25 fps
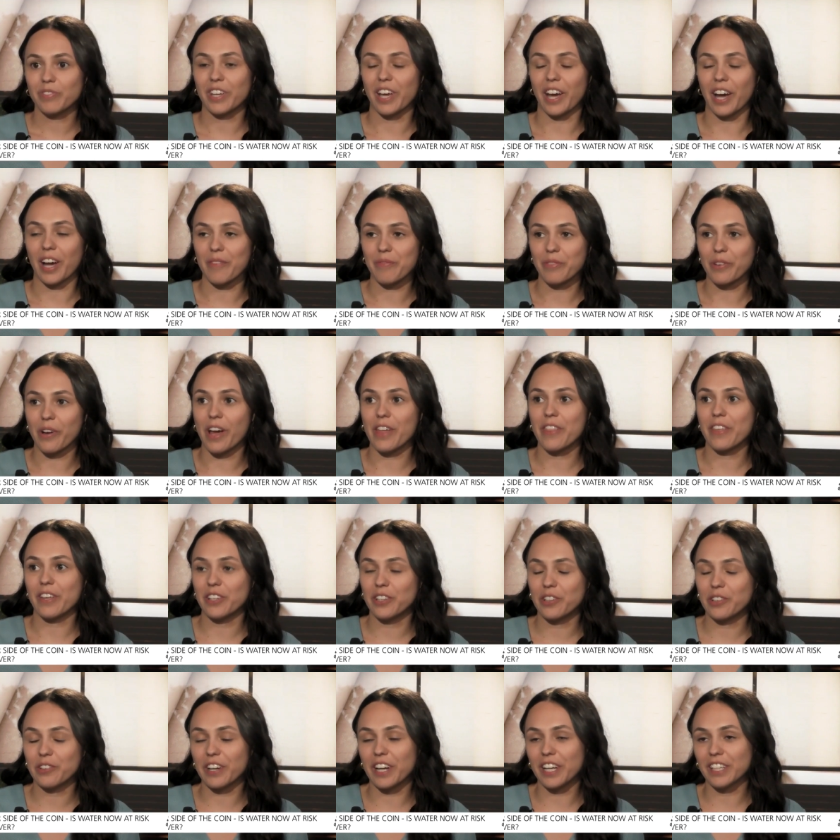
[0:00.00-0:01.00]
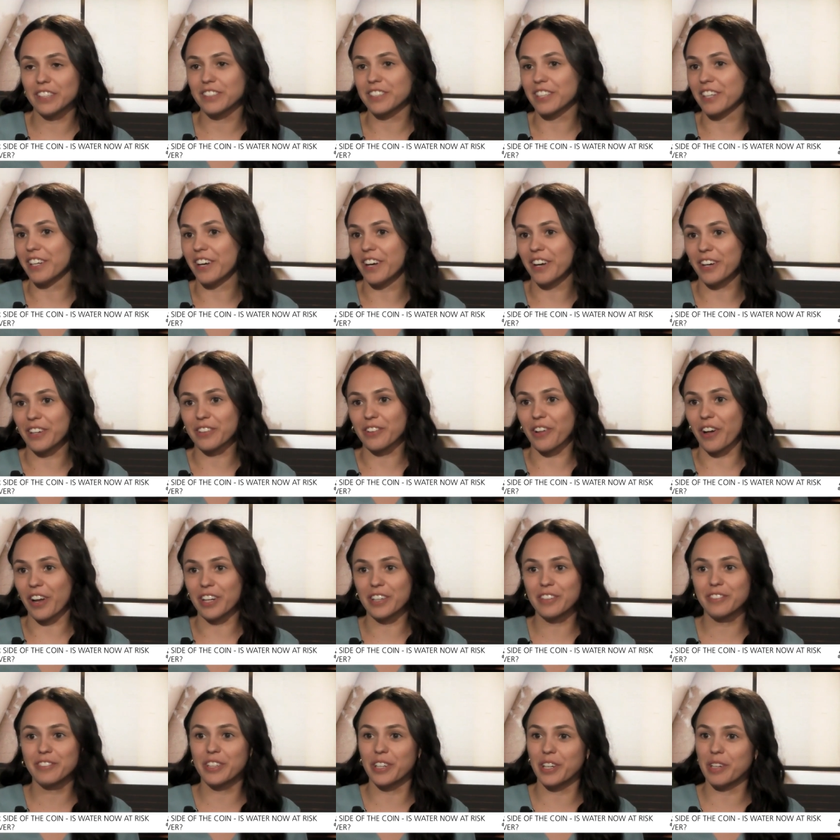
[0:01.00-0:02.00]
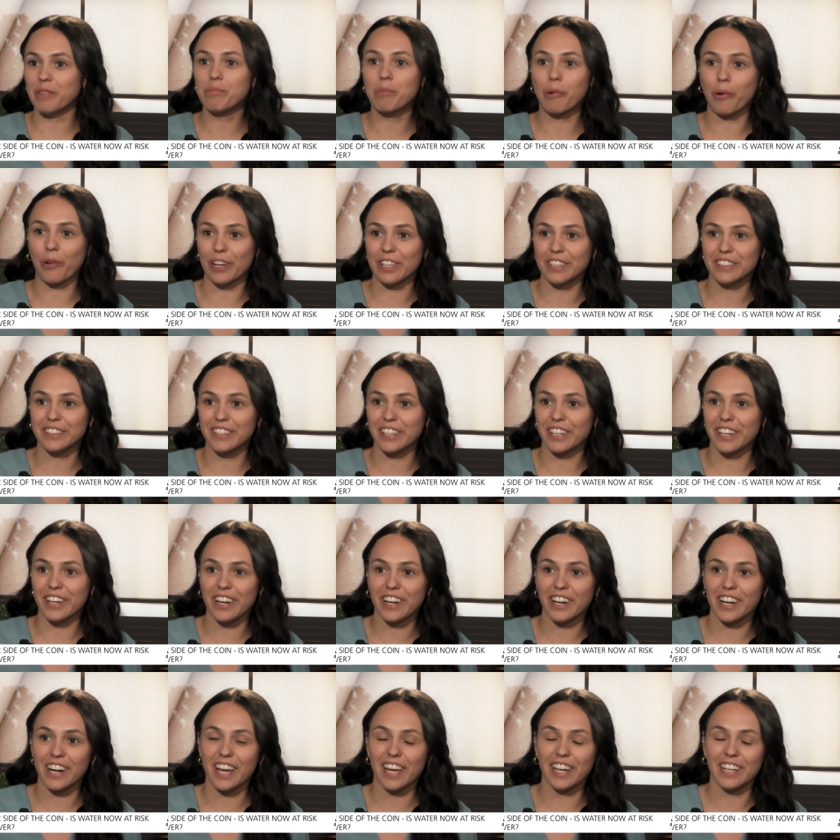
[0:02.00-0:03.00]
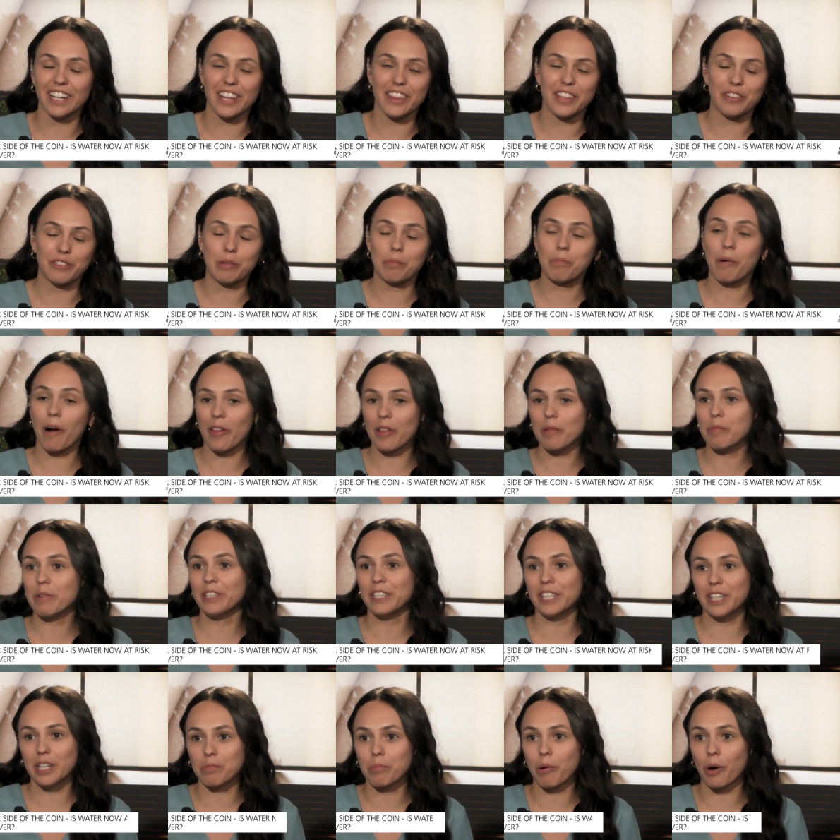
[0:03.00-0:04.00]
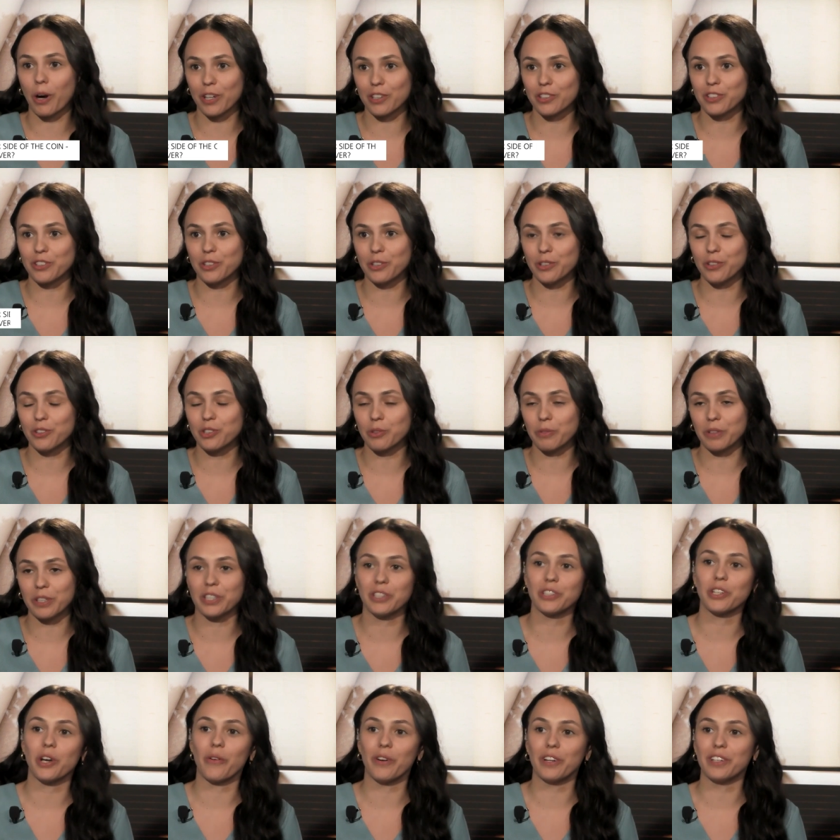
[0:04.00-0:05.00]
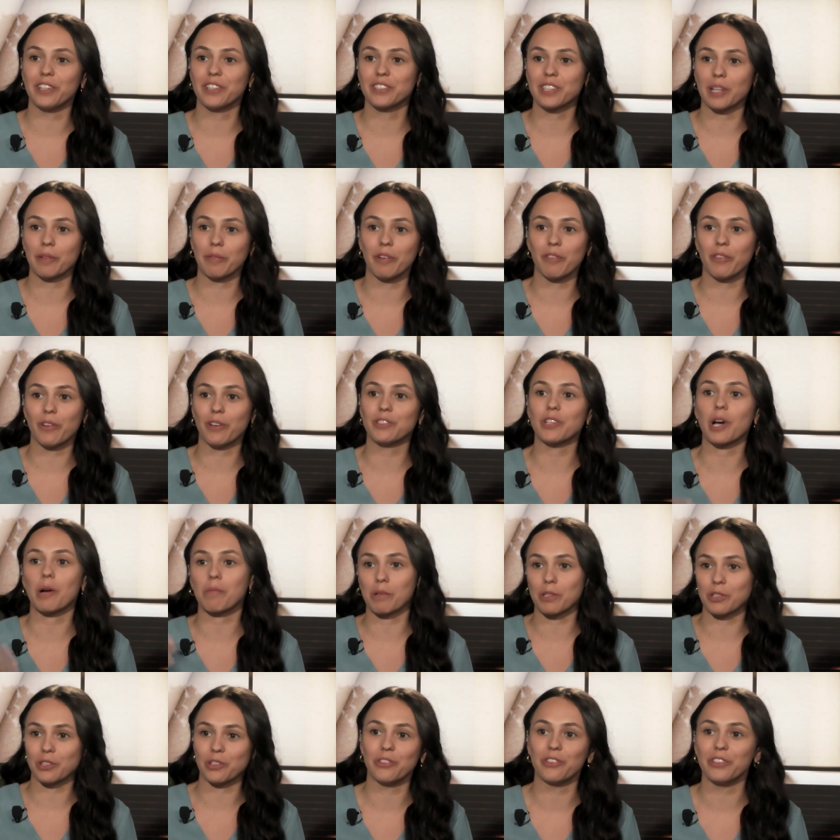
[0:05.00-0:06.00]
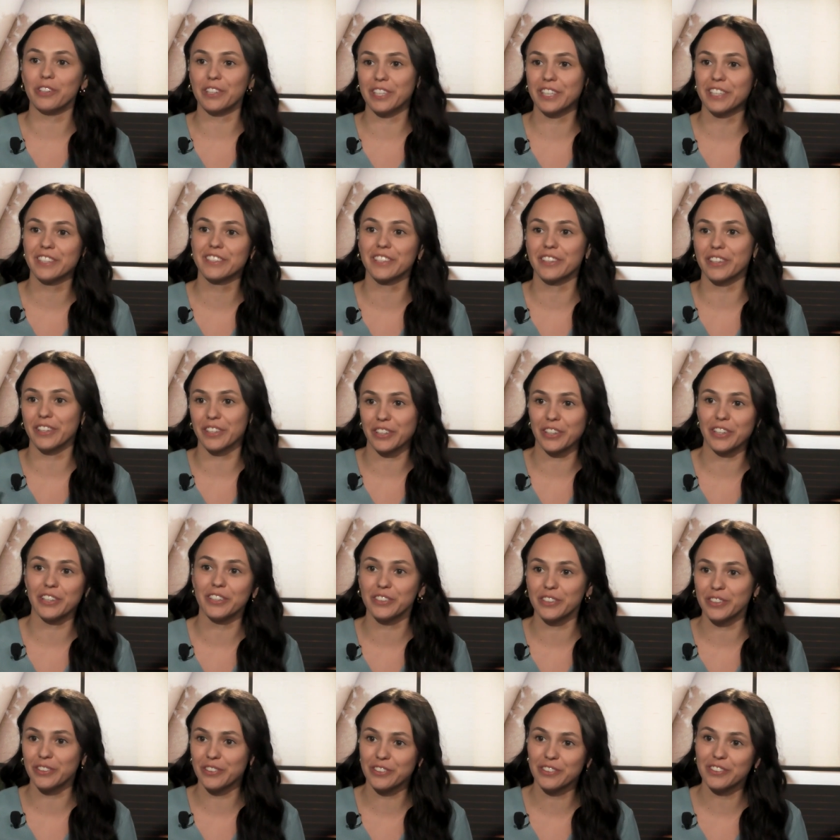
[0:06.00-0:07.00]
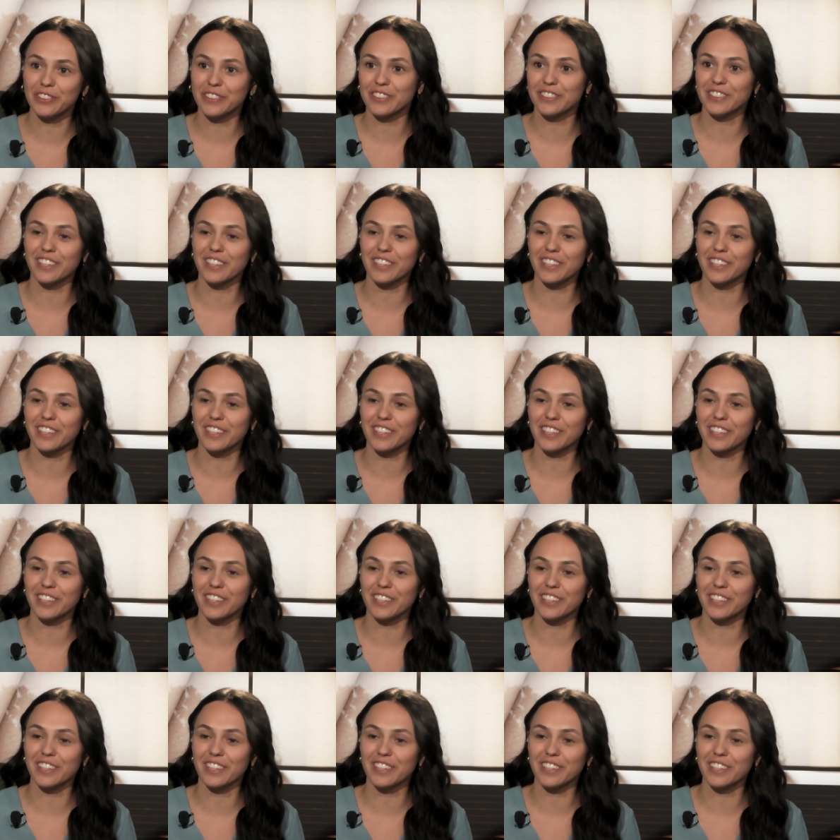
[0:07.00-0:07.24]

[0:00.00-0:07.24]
Yeah, no, I think you raised a, a lot of good points here. And I think we probably need a part two so we can go into some of those opportunities and the good news.